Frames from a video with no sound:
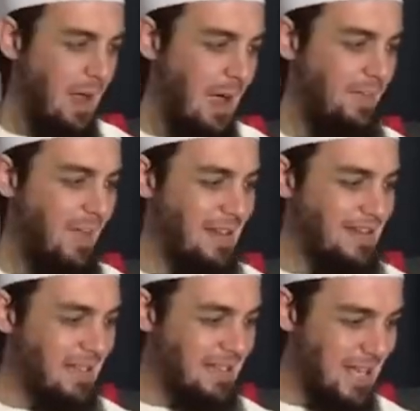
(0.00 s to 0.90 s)
And that
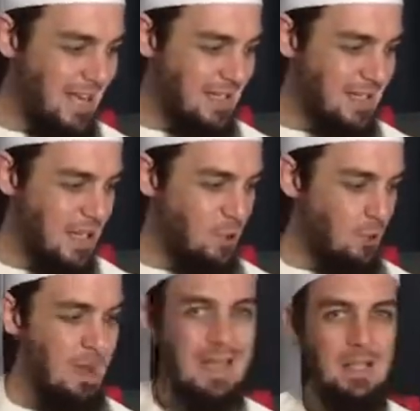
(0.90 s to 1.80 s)
dictates that you
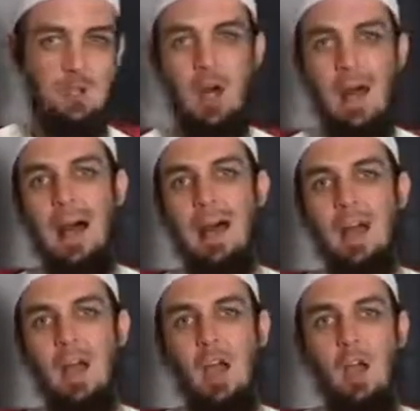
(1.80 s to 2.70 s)
make dua
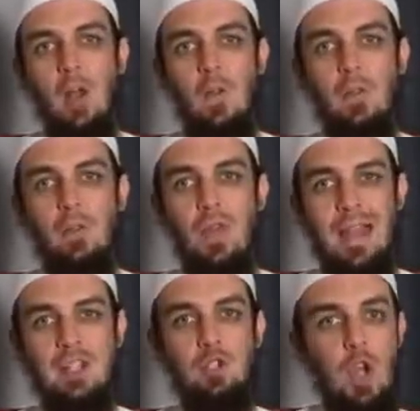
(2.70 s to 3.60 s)

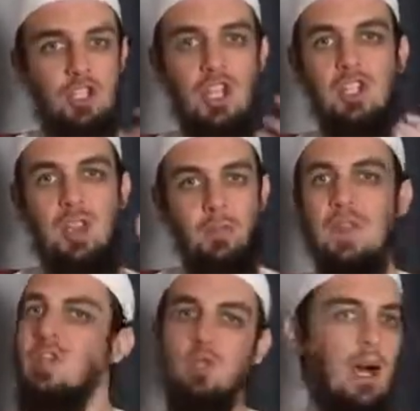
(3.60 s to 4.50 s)
that is not just the
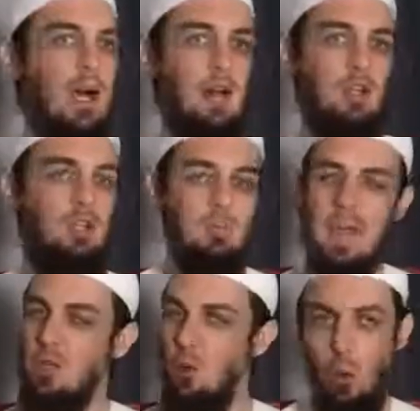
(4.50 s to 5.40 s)
fixed dua, you
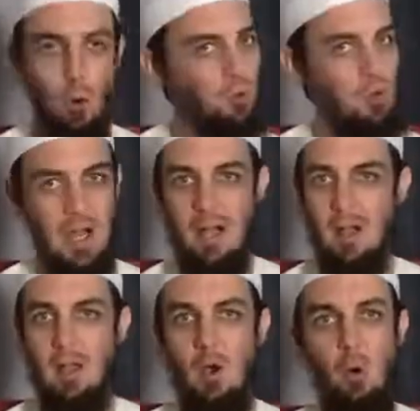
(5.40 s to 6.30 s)
make your own dua.
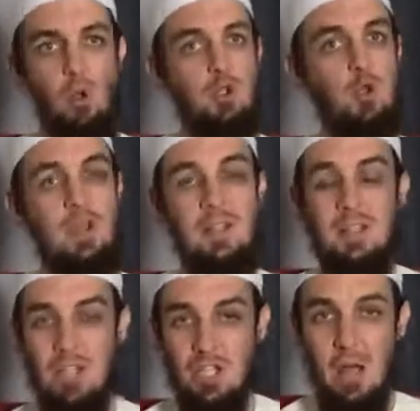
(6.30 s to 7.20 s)
Also in the
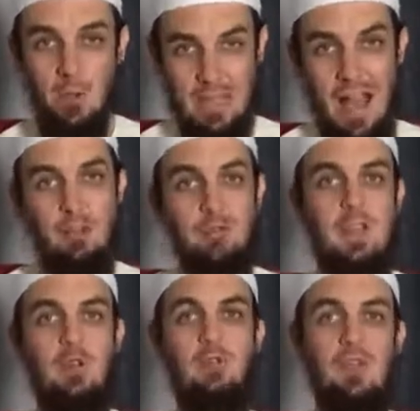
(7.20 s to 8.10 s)
tashahud, after
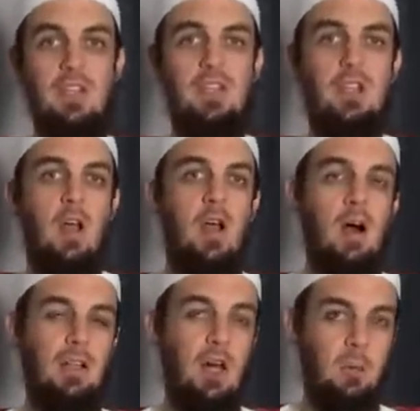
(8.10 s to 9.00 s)
you finish,
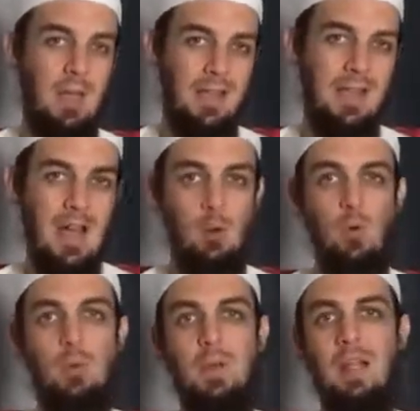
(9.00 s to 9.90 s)
Allahumma inni
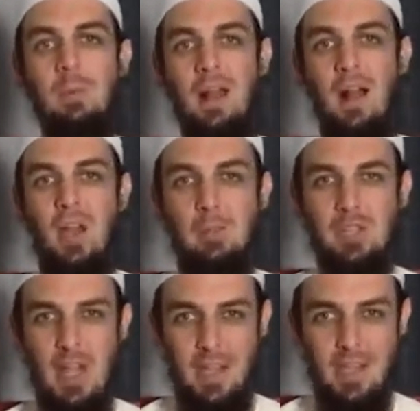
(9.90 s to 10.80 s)
a'udhu bika min adhabi
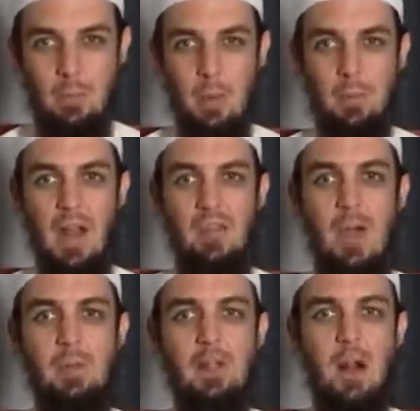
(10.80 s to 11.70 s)
jahannam wa min
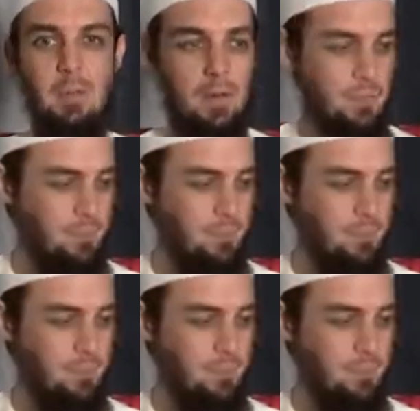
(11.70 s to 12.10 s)
adhabi al-qabr